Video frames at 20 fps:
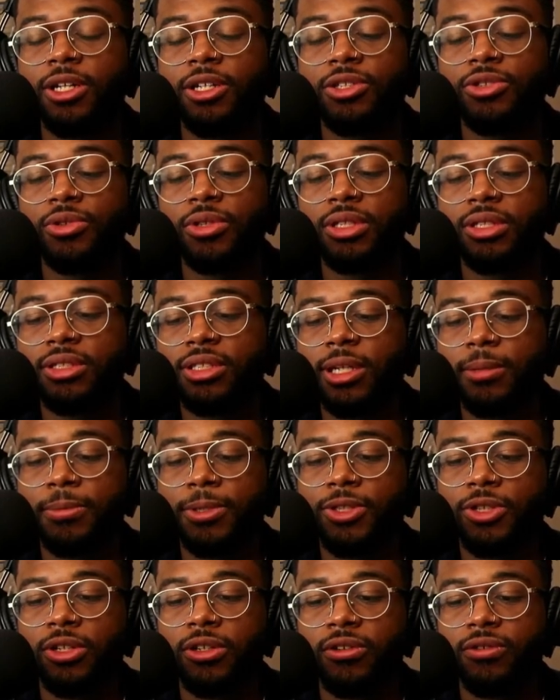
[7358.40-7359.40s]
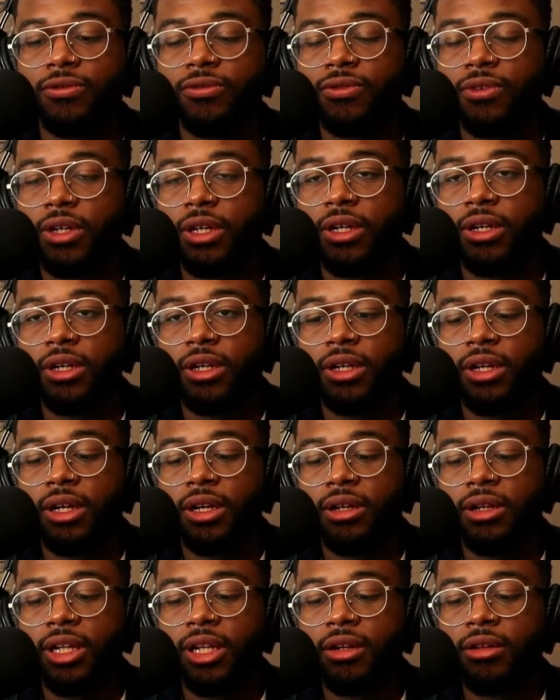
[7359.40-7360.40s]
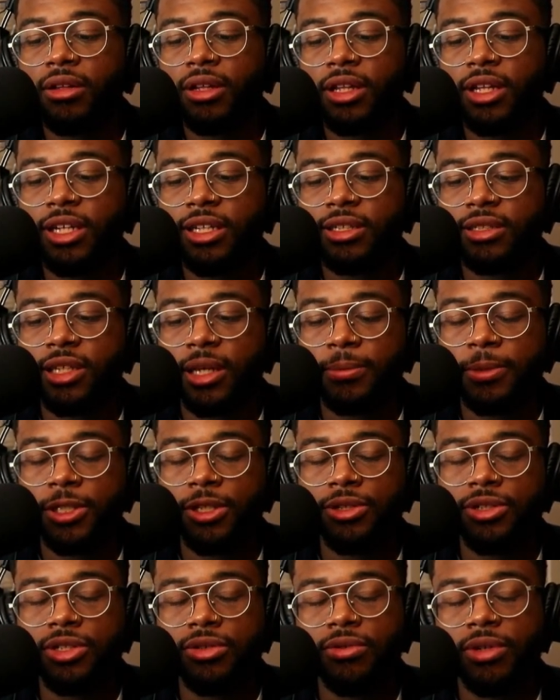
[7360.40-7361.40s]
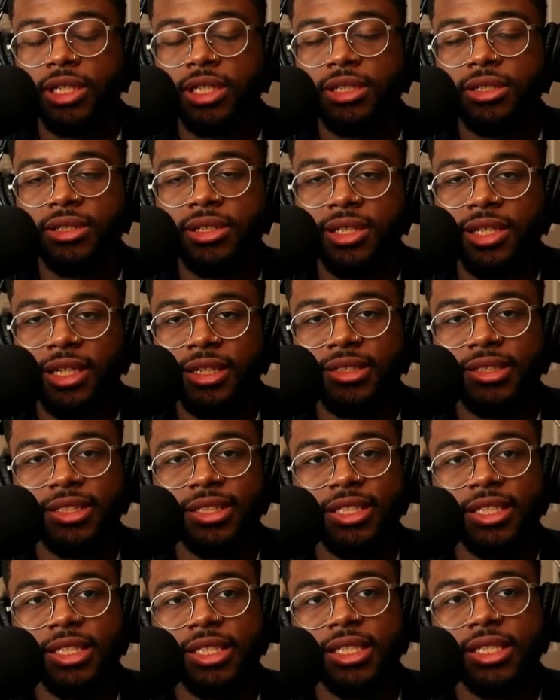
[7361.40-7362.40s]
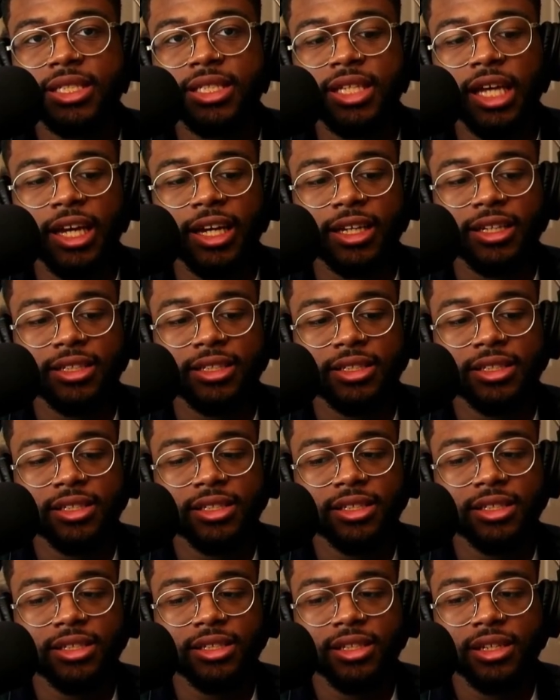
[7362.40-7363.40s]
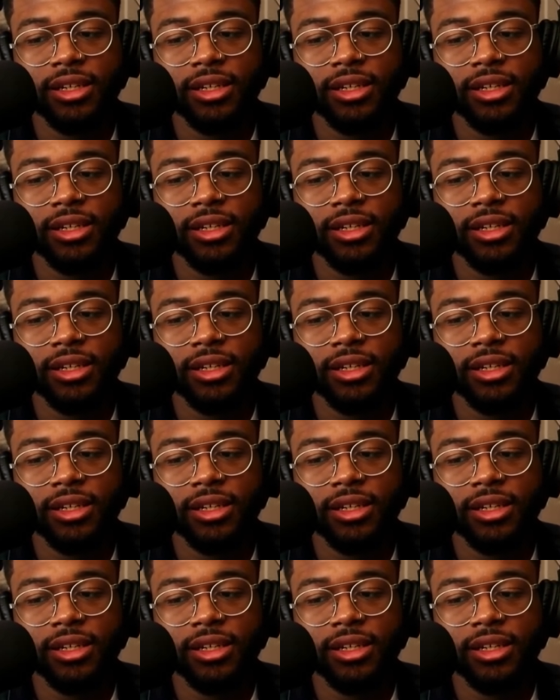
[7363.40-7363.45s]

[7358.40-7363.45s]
enjoyed this episode of Needle on the Lens, episode 26.